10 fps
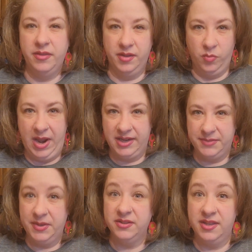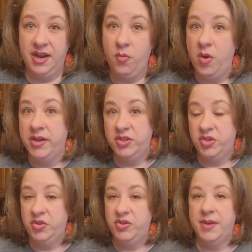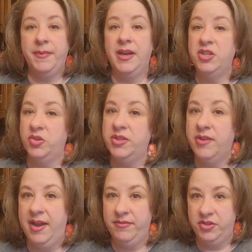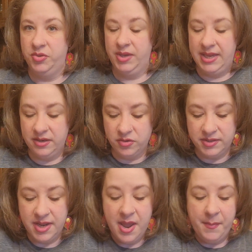the wax melts that I want to use up, and I do still have the 2 candles,